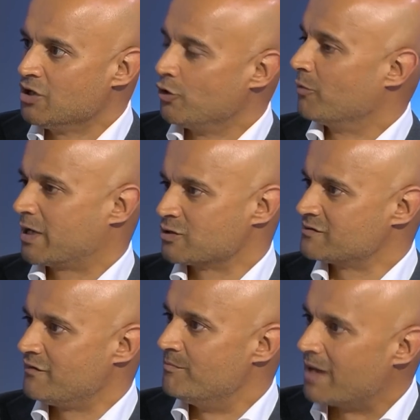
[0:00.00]
Not because
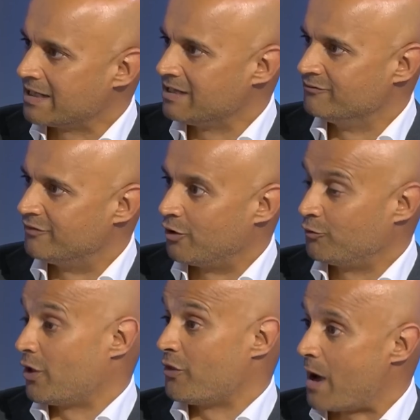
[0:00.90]
of the money
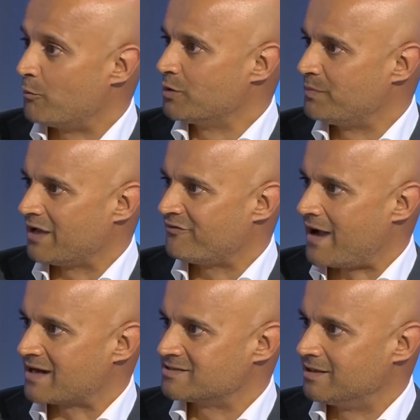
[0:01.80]
involved, though that would be a
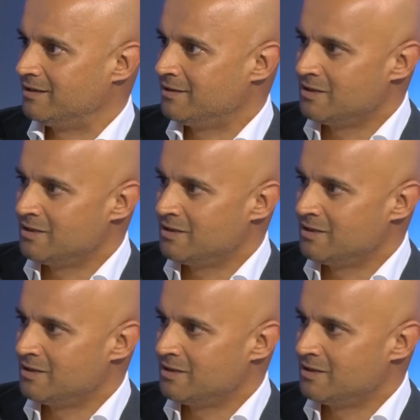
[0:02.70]
factor,